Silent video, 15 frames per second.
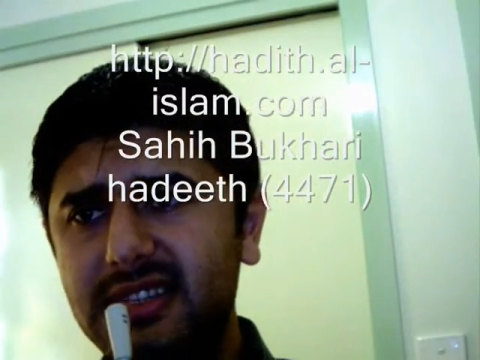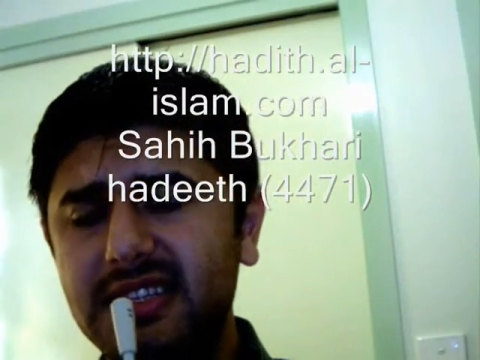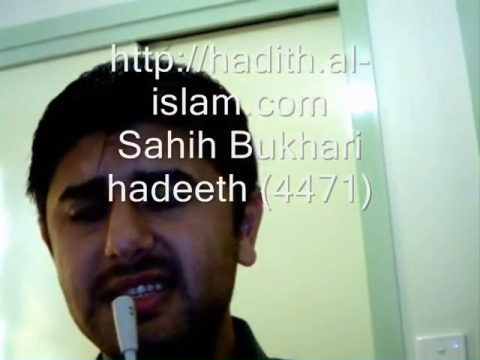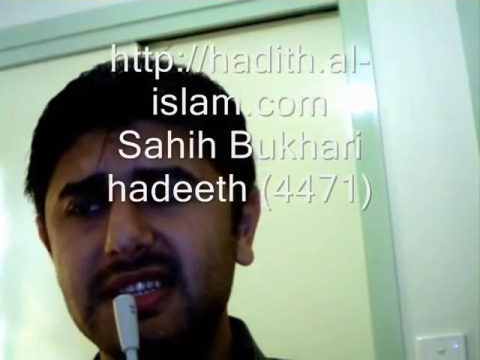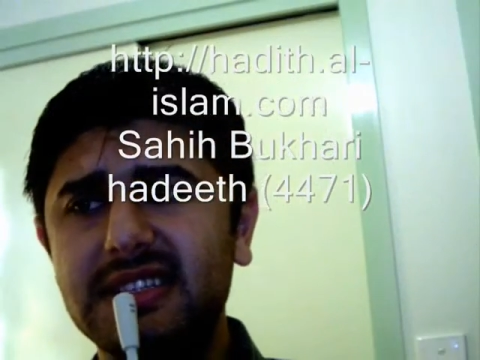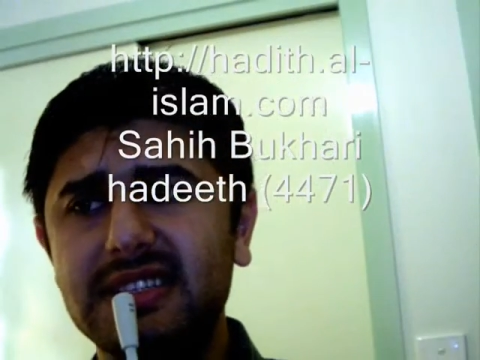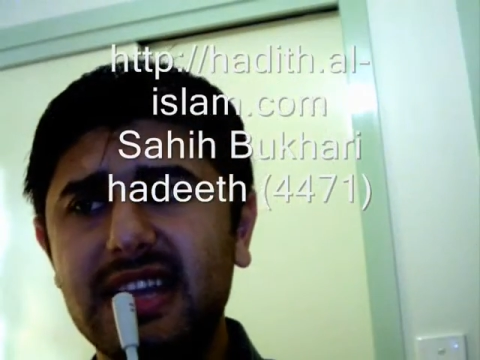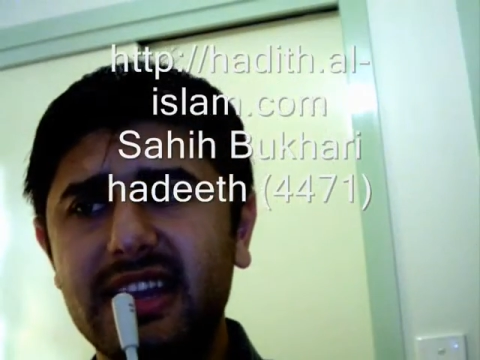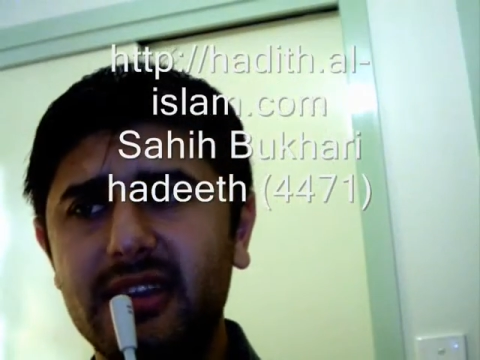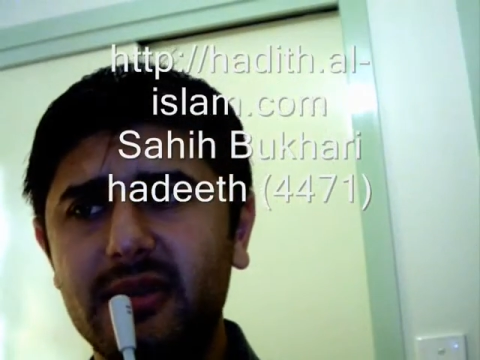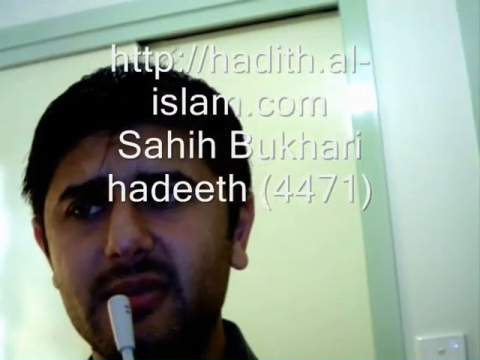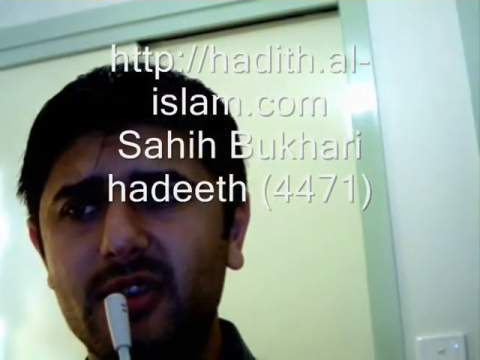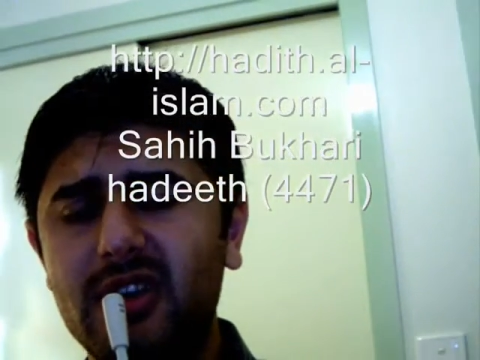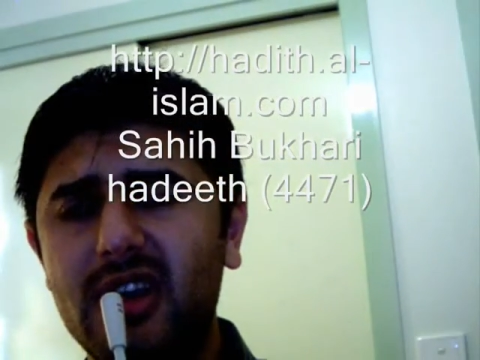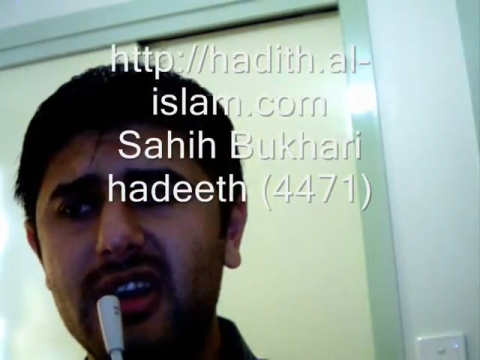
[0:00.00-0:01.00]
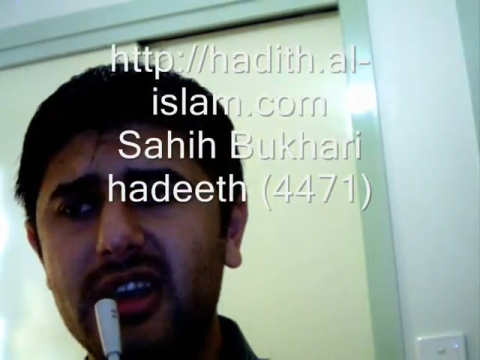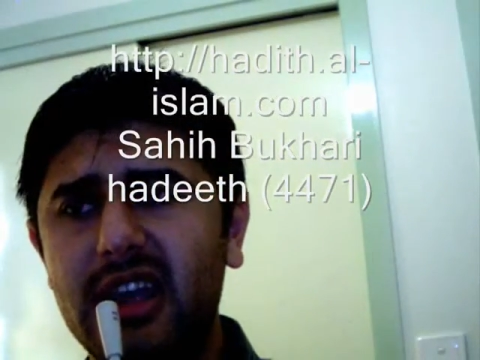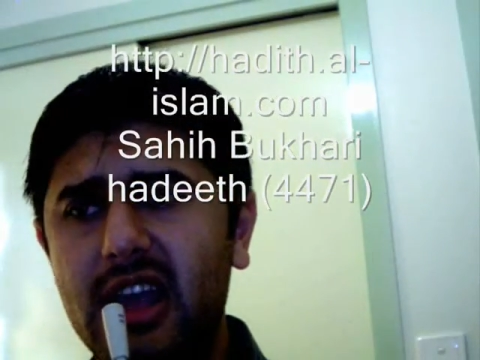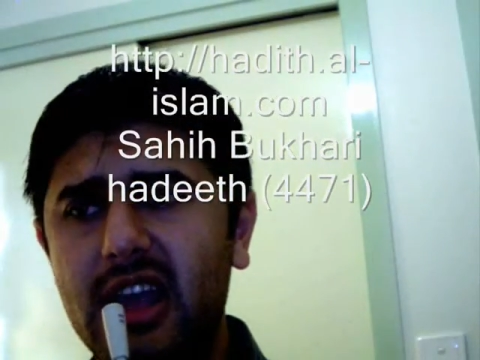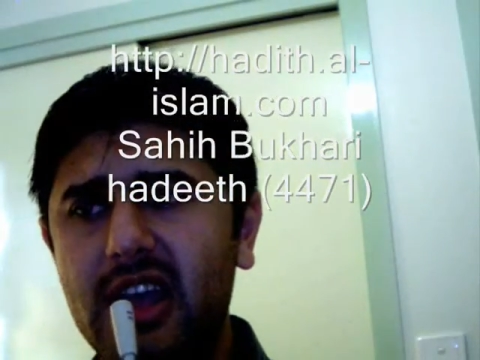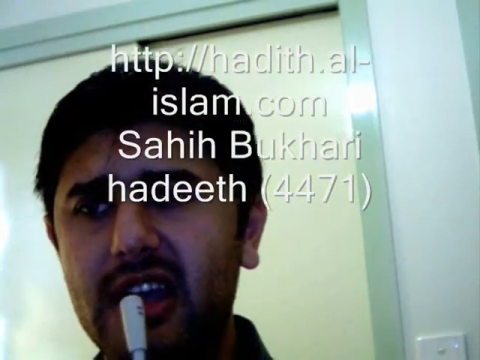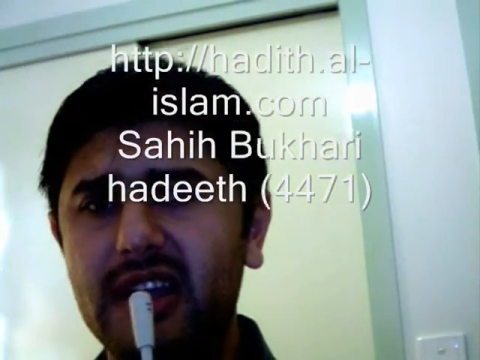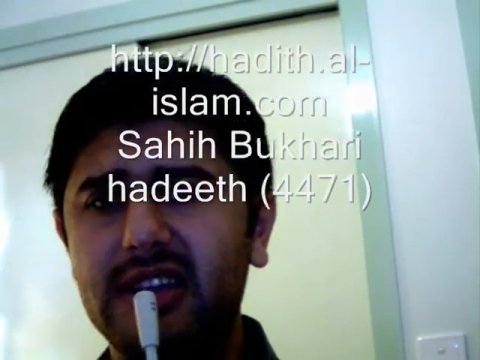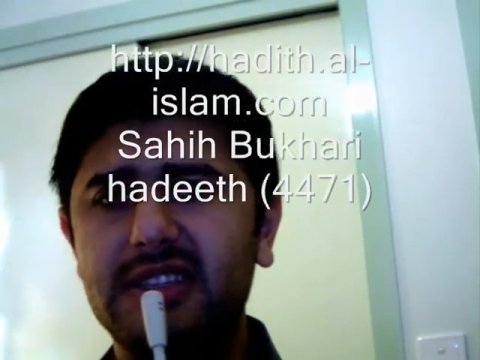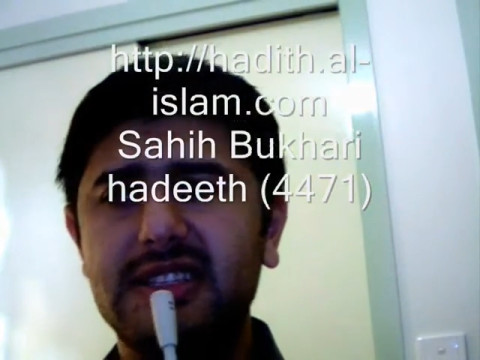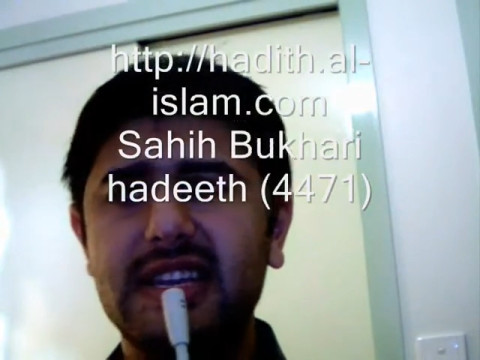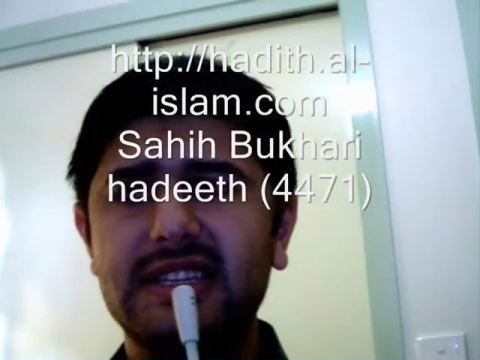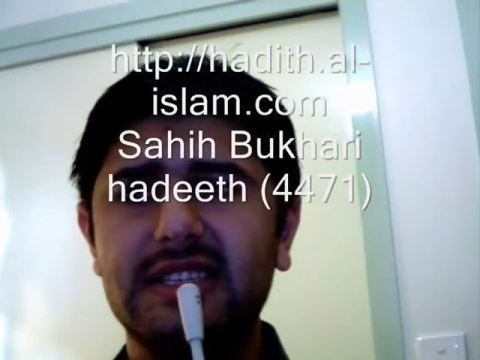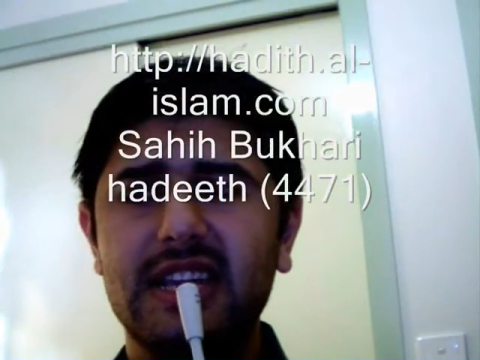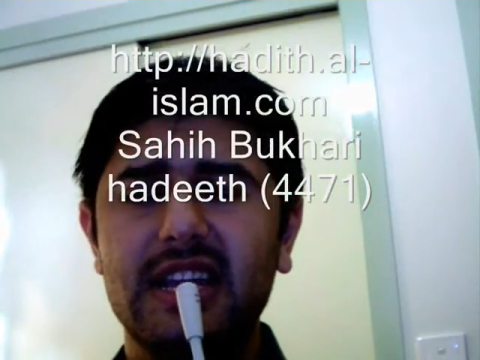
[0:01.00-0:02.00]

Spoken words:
This is in Sahih Bukhari. It